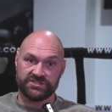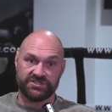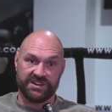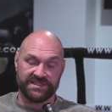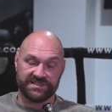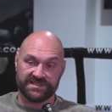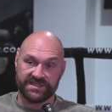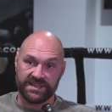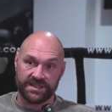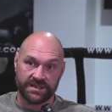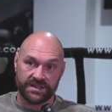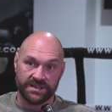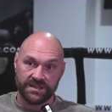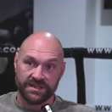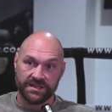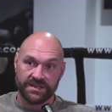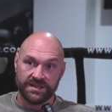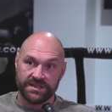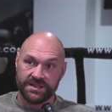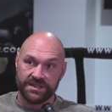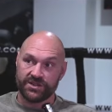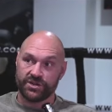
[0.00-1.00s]
drastic.
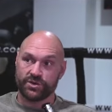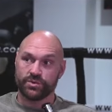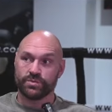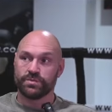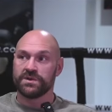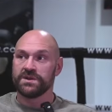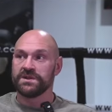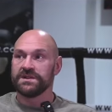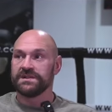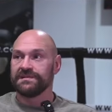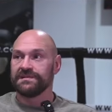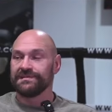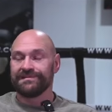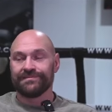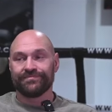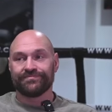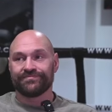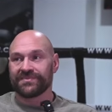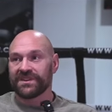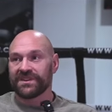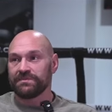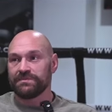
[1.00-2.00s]
You know,
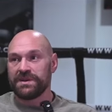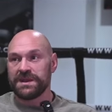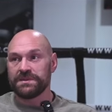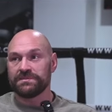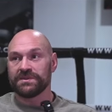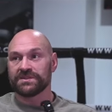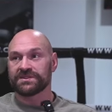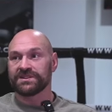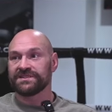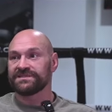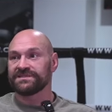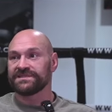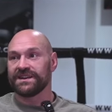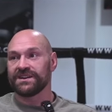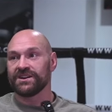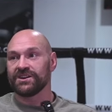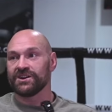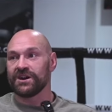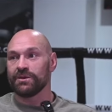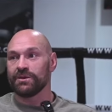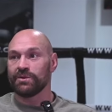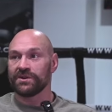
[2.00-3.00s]
people can say,
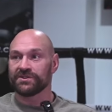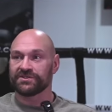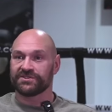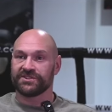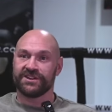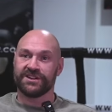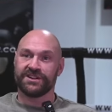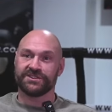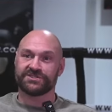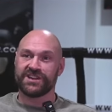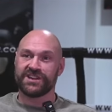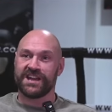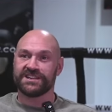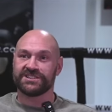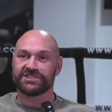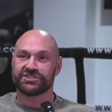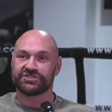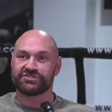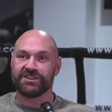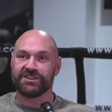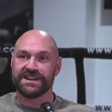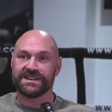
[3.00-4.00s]
oh, I want to
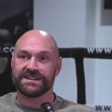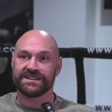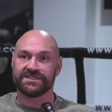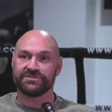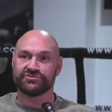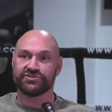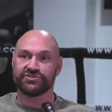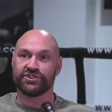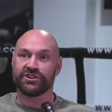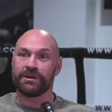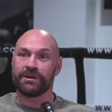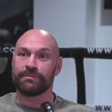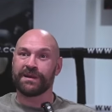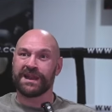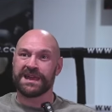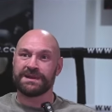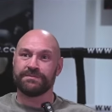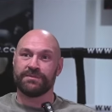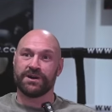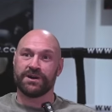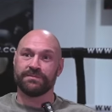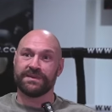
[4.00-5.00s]
change trainers, or I'll
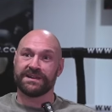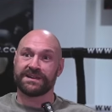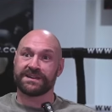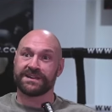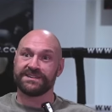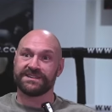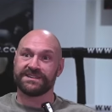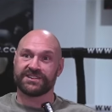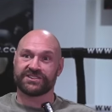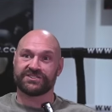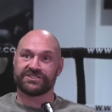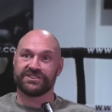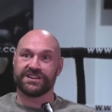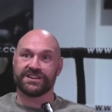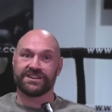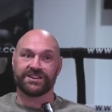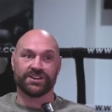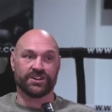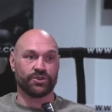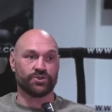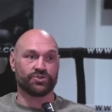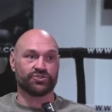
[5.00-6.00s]
blame it on my conditioning
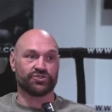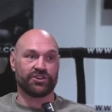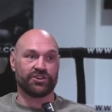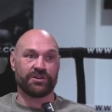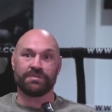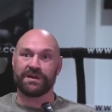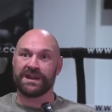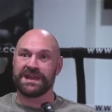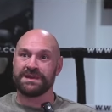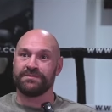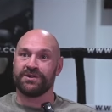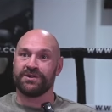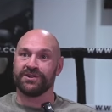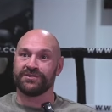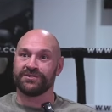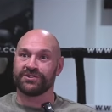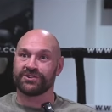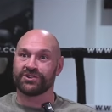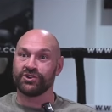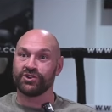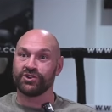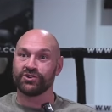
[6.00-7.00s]
coach, or I'll blame it on
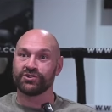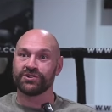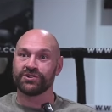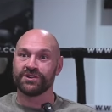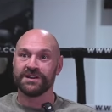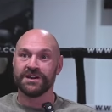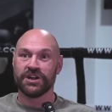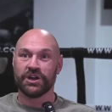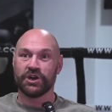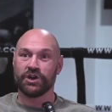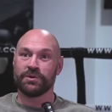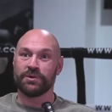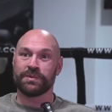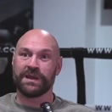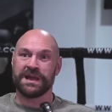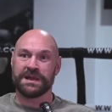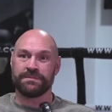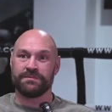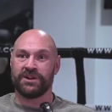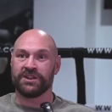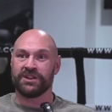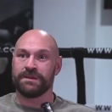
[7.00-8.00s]
the cook, or I'll
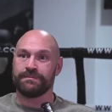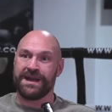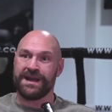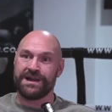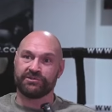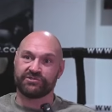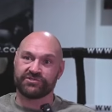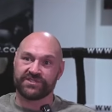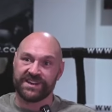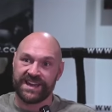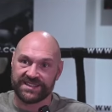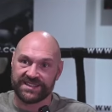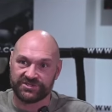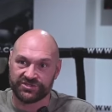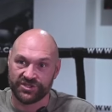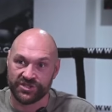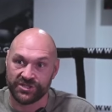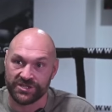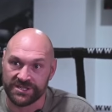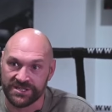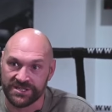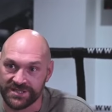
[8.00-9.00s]
blame it on the mouse next
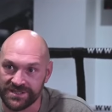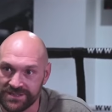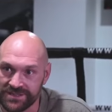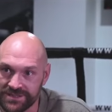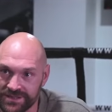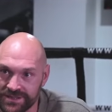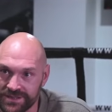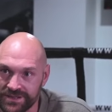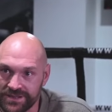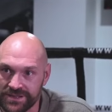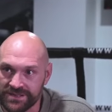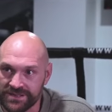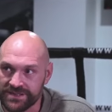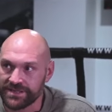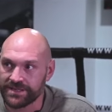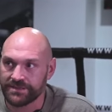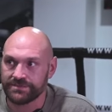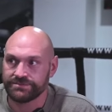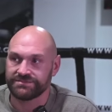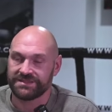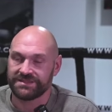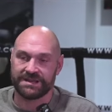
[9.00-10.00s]
door. You
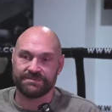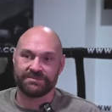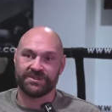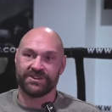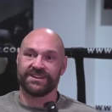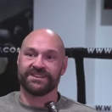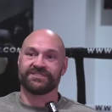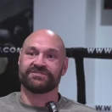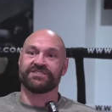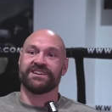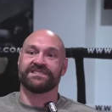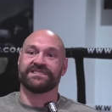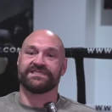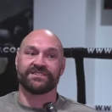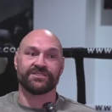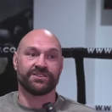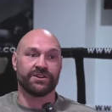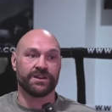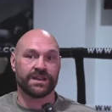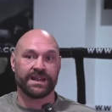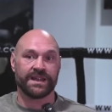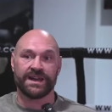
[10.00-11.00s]
know, I'm not interested in
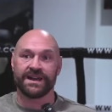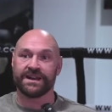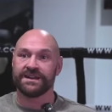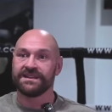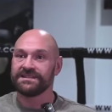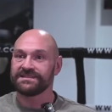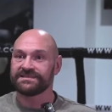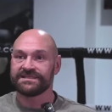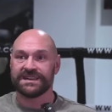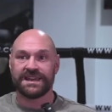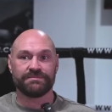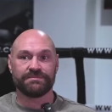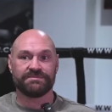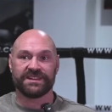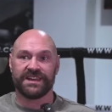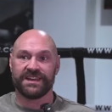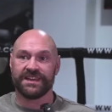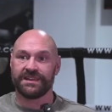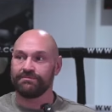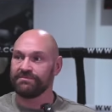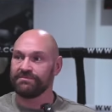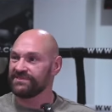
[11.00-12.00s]
all that. Same
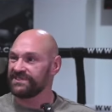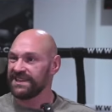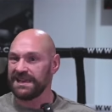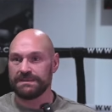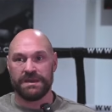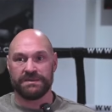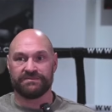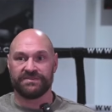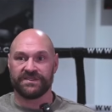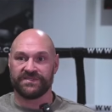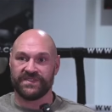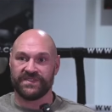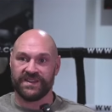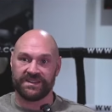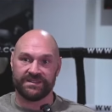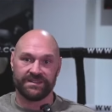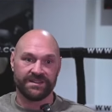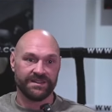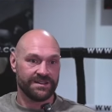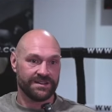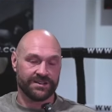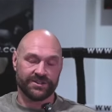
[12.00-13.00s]
team, same everything.
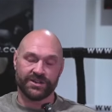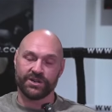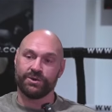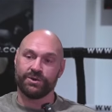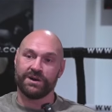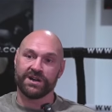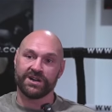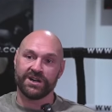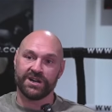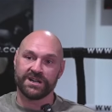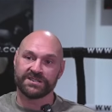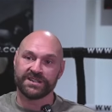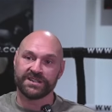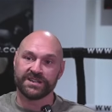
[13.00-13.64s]
I know what I've got